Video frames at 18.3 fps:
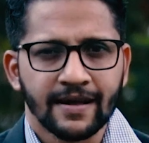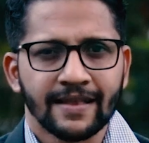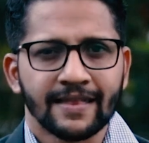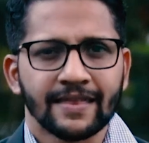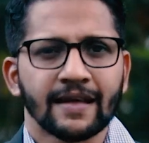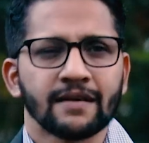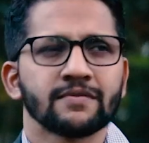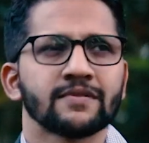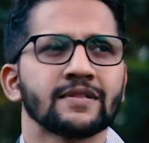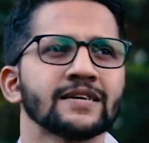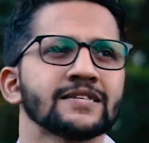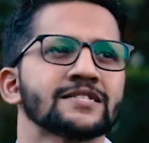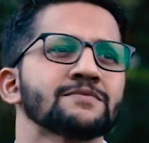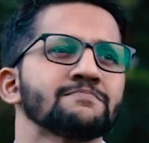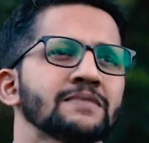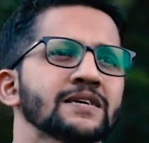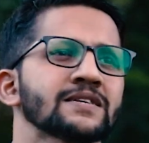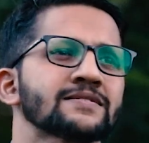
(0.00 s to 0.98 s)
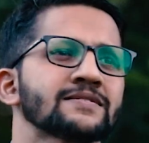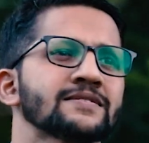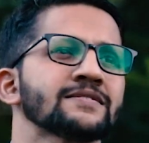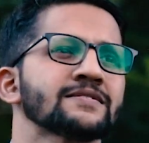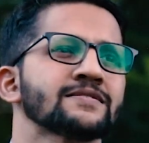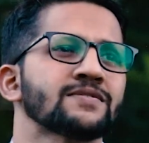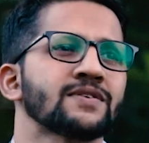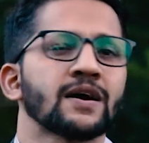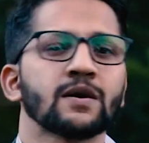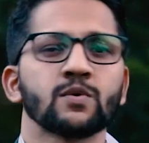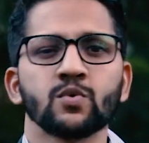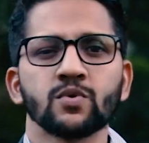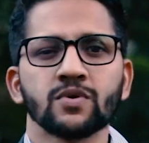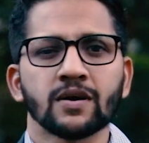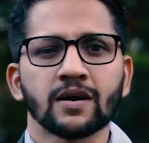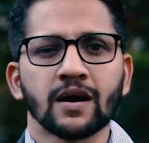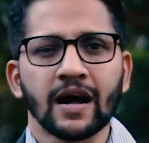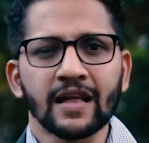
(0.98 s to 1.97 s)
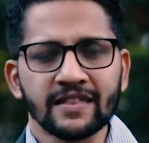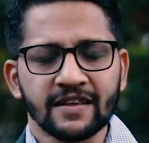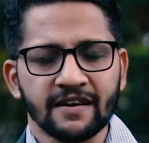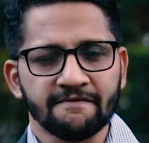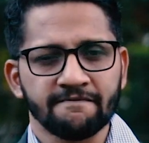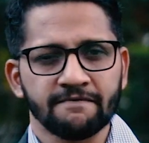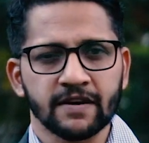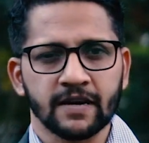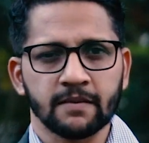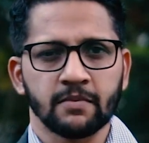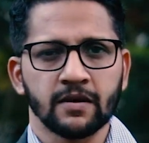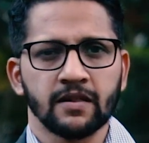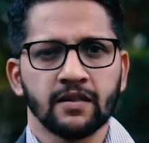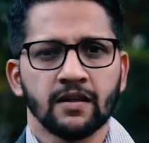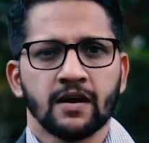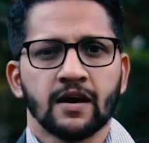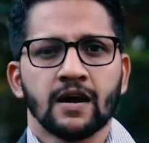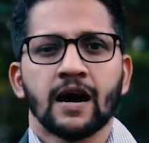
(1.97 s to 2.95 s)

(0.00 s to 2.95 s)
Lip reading: Now, this makes this Rahu uncomfortable